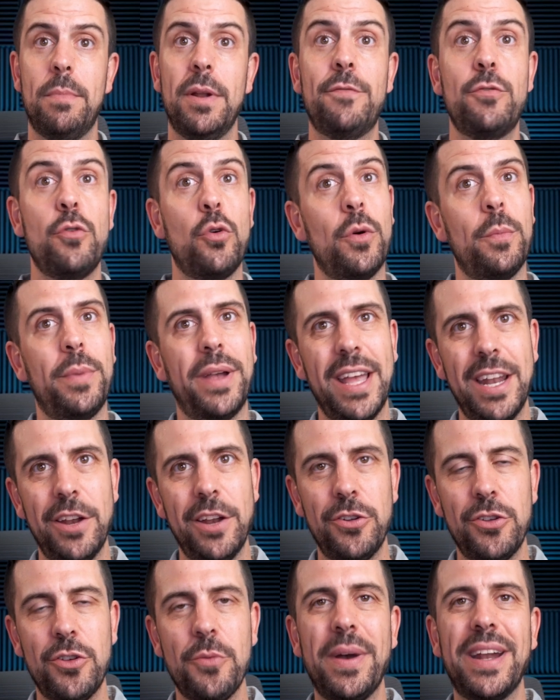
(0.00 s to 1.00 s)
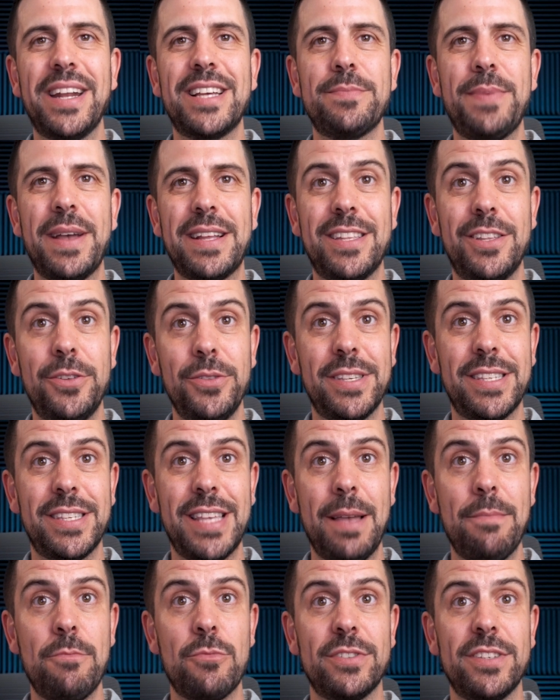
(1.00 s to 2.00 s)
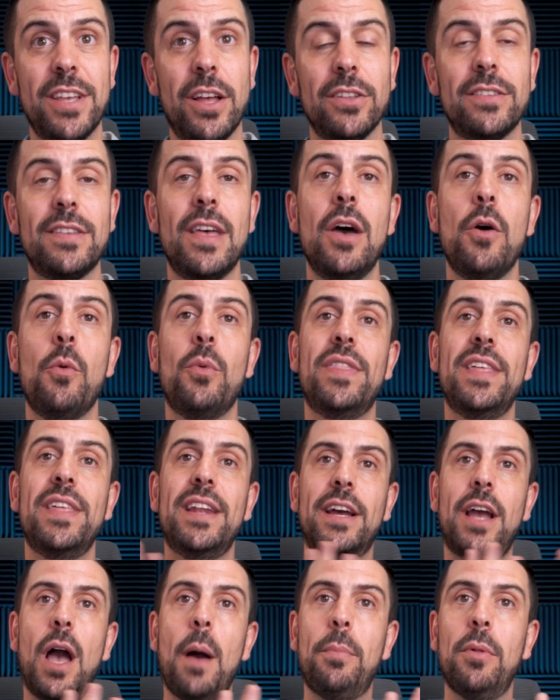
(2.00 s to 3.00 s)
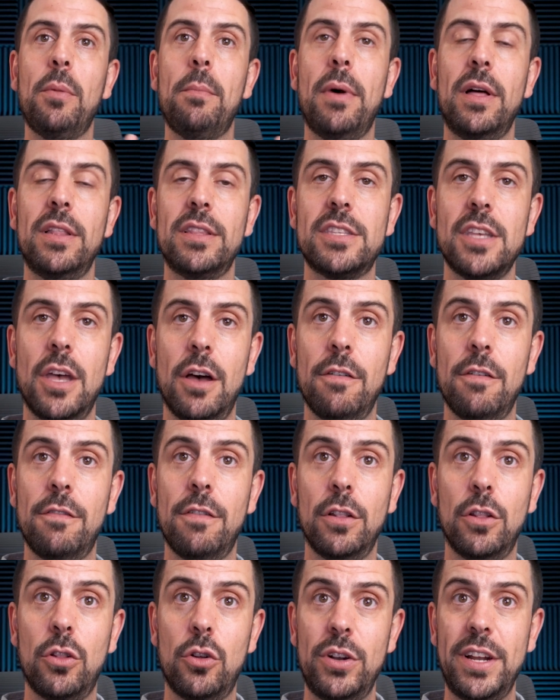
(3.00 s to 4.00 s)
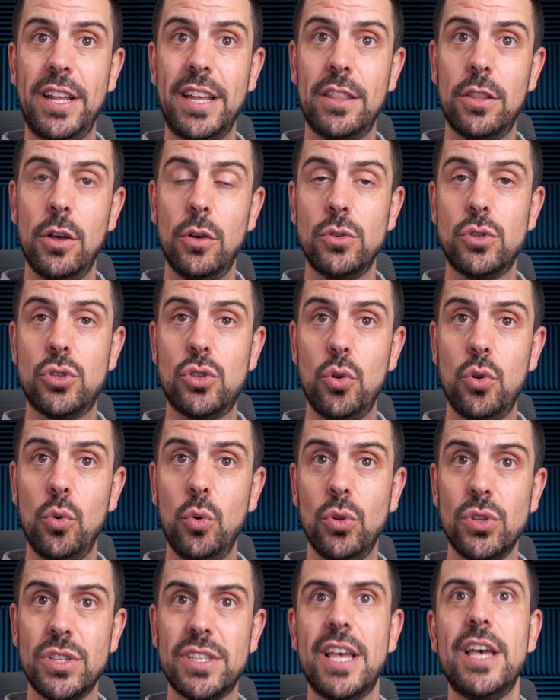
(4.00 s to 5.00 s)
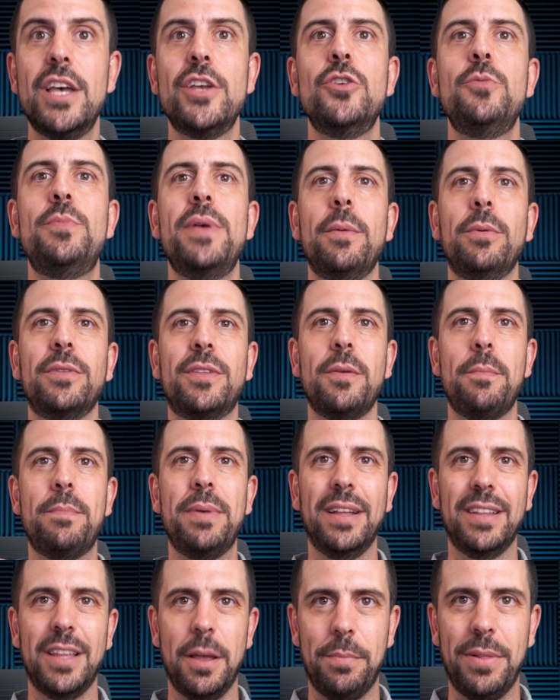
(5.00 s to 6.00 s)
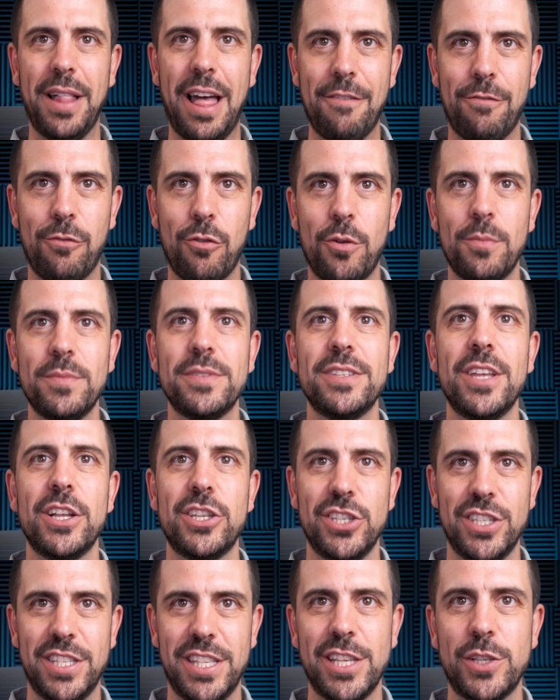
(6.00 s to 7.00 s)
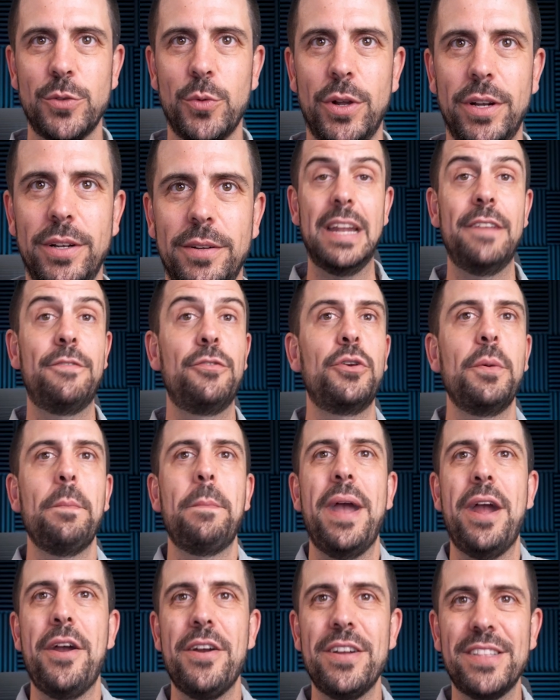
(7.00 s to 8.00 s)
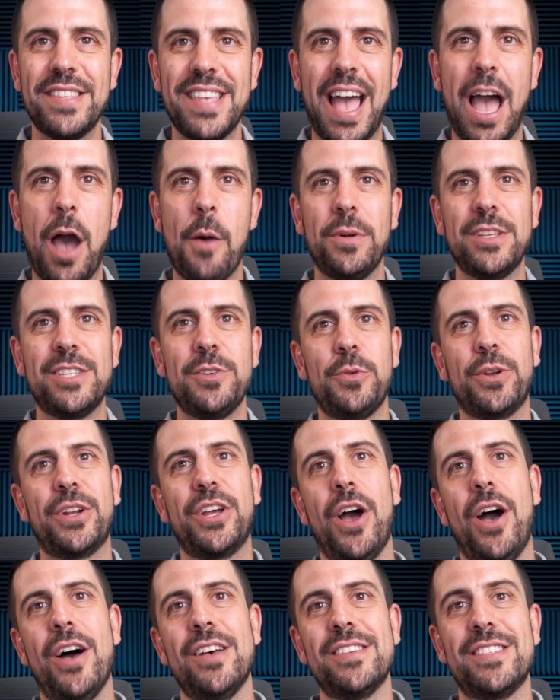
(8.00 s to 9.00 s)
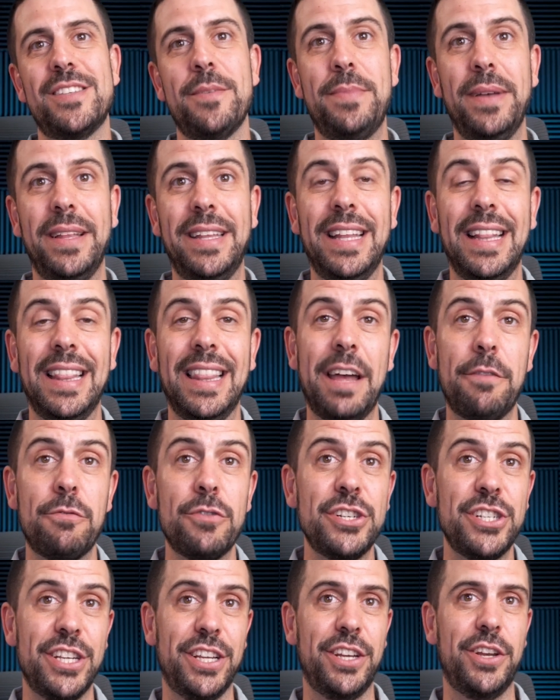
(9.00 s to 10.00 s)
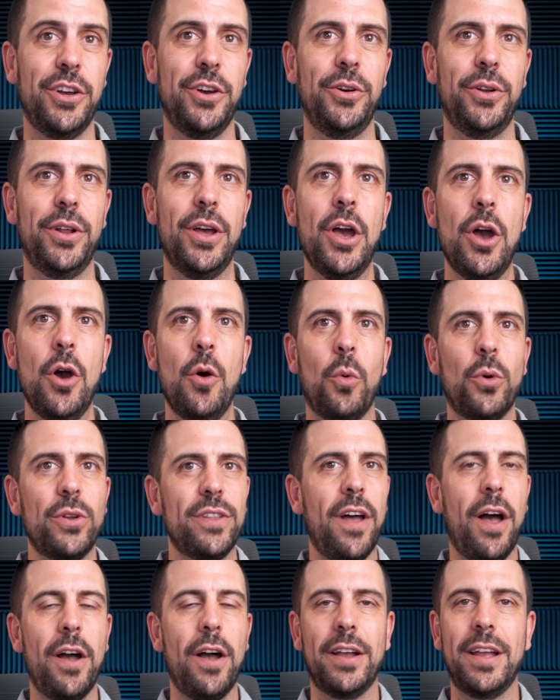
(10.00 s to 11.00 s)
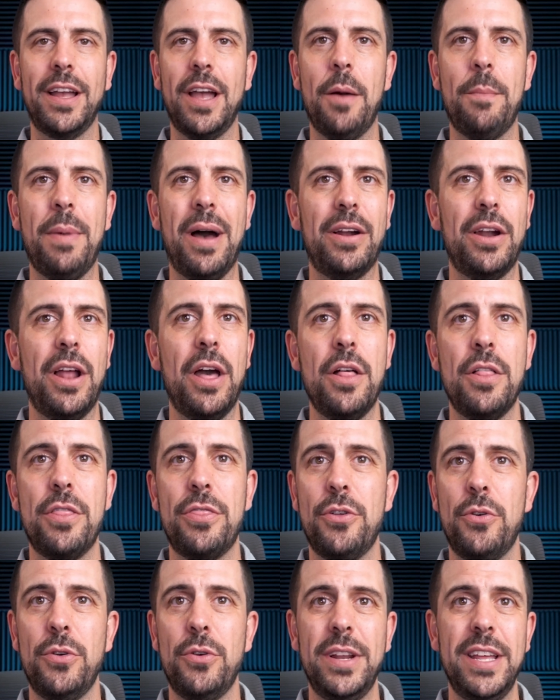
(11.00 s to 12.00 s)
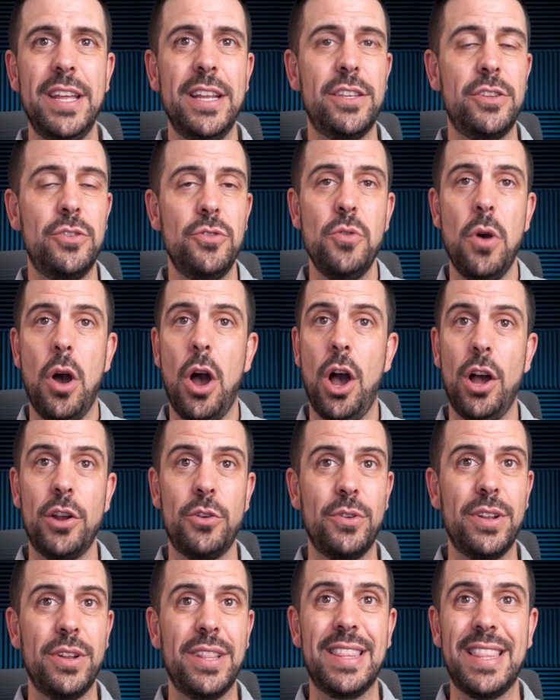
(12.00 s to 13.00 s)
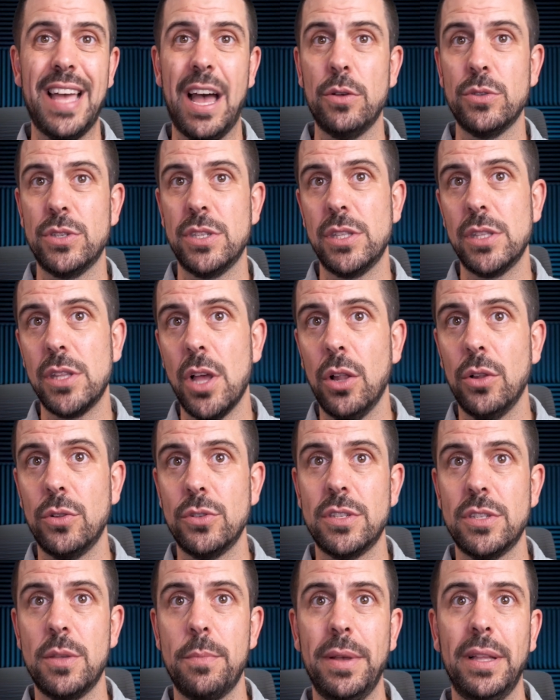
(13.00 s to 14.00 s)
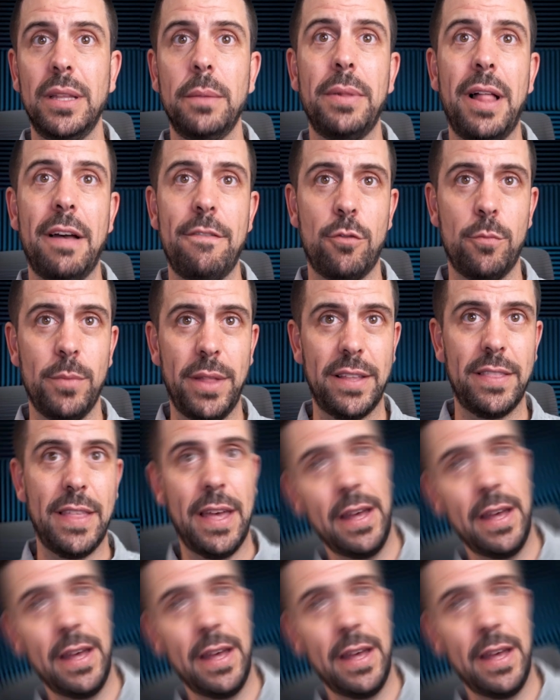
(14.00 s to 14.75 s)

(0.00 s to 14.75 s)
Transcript: But if you were a beginner, you might expect to do the same results within a couple months of learning those tools. You'd be able to build a platform such as this one. And if you compare it to how much it would cost to build it leveraging code, we're talking about $30,000 to $100,000 to build a platform like